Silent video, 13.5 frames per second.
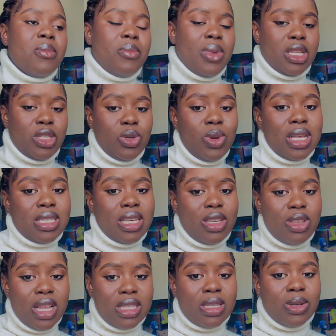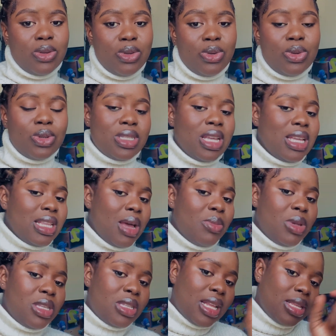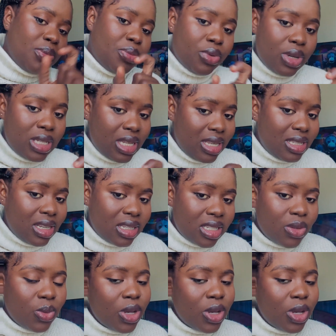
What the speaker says: but you are saying there's a glucose, then that means that the protein section,